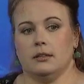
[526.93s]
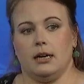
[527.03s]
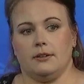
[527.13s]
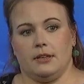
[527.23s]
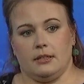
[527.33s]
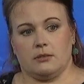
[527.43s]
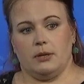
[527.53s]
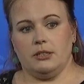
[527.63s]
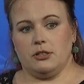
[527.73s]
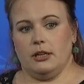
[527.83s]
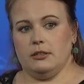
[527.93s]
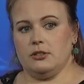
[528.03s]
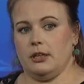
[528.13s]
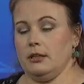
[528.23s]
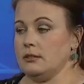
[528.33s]
I think it's quite
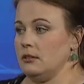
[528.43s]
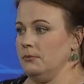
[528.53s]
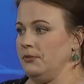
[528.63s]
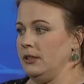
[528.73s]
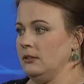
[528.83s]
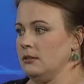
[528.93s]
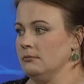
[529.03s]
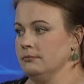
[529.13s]
challenging in some fields.